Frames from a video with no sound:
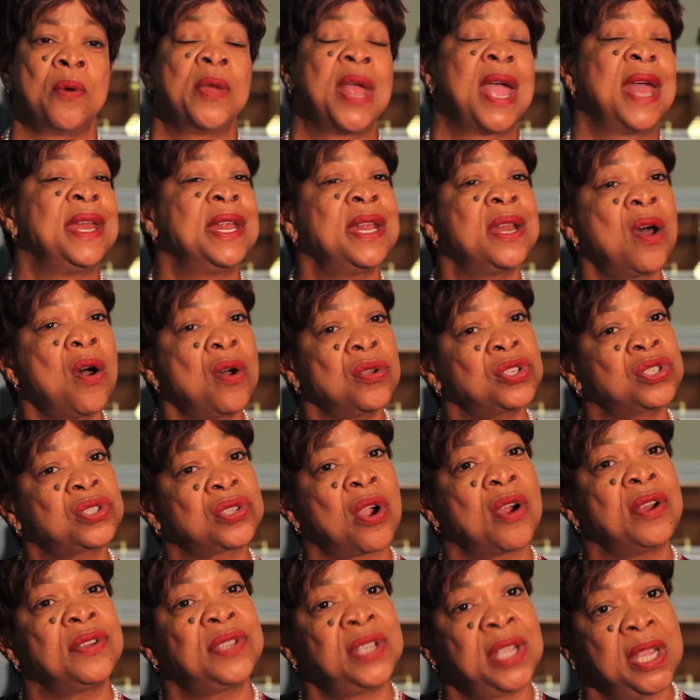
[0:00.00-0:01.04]
And it all
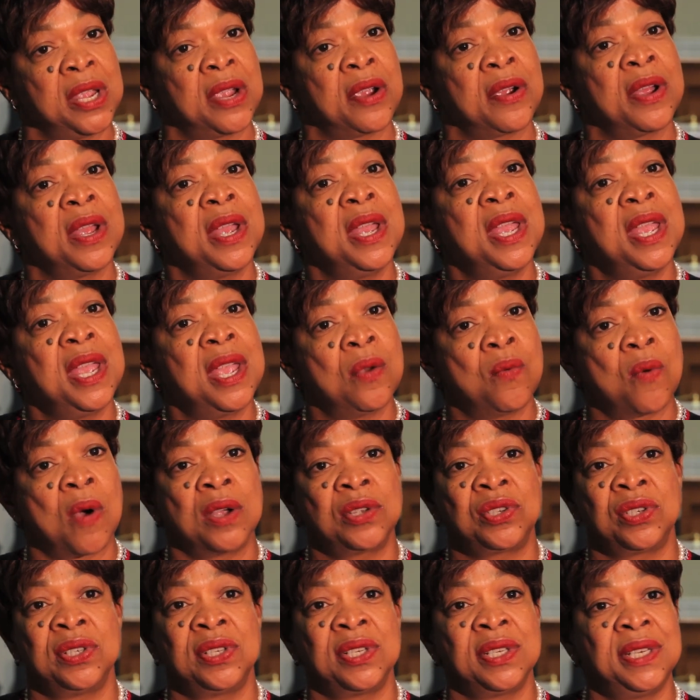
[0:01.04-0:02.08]
starts here in
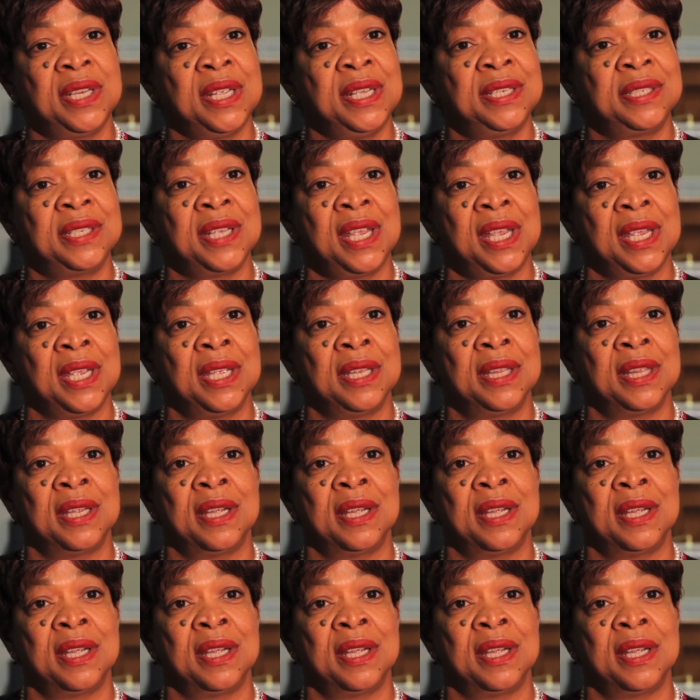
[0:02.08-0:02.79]
Washington, D.C.